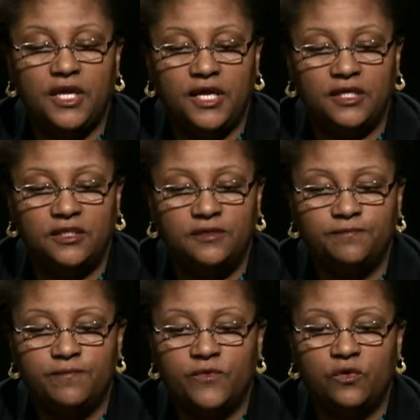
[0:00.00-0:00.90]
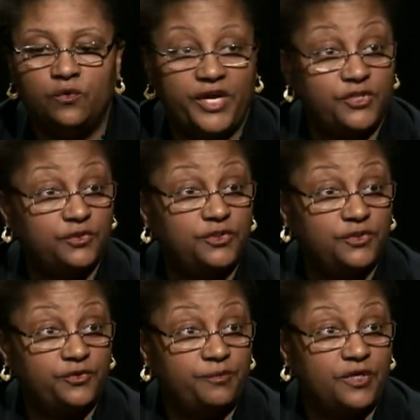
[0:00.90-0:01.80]
in racial,
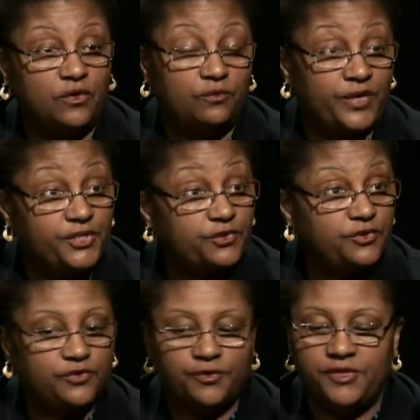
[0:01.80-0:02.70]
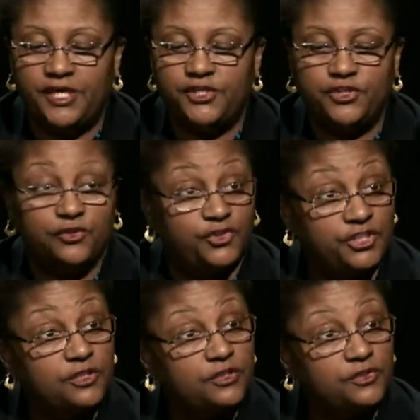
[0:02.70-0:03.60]
discrimi or racial discrimination or
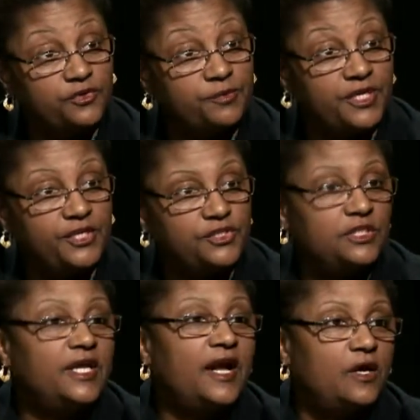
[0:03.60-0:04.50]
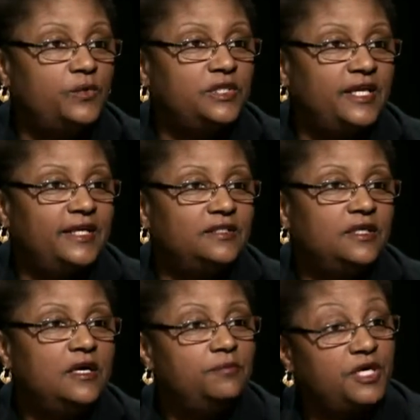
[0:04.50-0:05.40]
gender discrimination in how we let
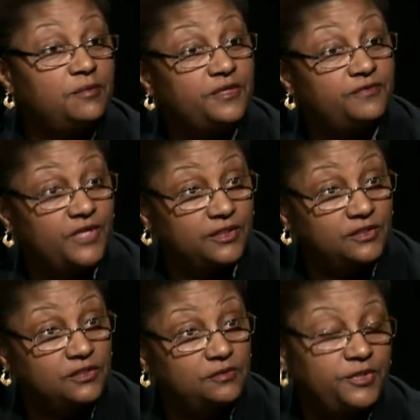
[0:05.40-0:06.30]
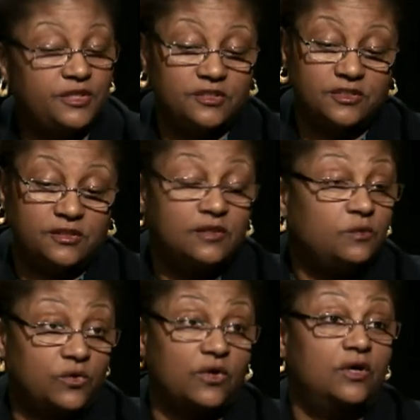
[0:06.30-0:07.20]
public funds, because
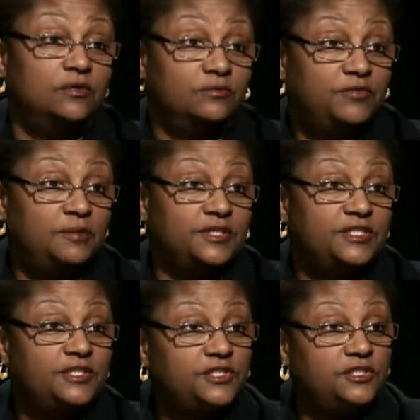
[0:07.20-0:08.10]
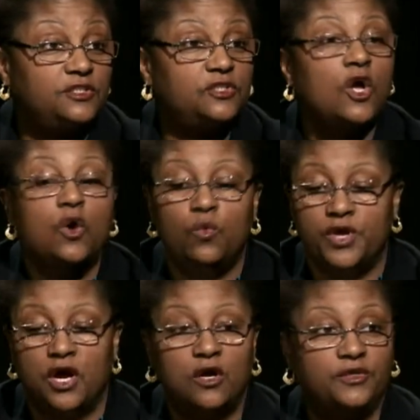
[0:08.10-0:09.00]
we're all public citizens.
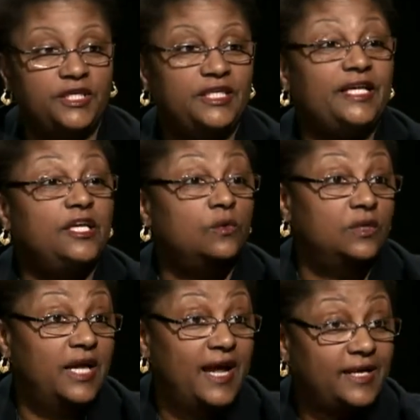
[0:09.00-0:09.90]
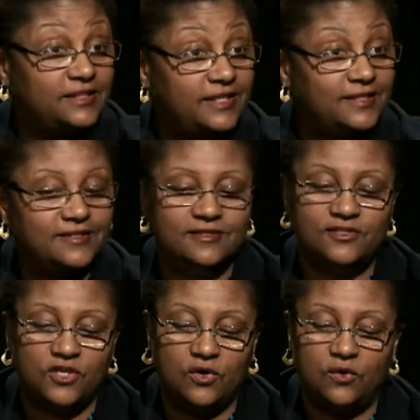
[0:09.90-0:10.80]
We all need equal access.
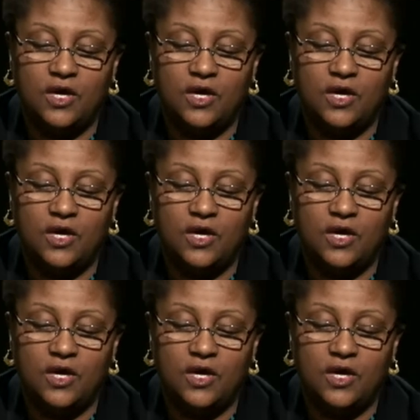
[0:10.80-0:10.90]
So